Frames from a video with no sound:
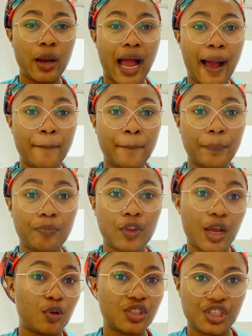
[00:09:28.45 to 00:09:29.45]

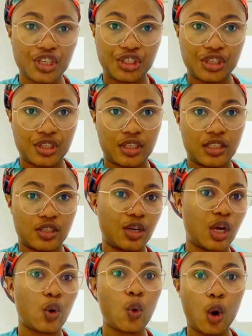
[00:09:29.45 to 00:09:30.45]
negotiation is
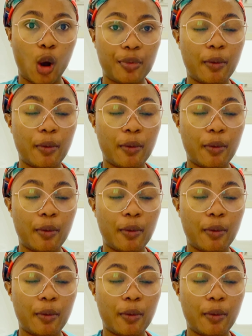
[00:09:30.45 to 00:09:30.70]
gonna go up,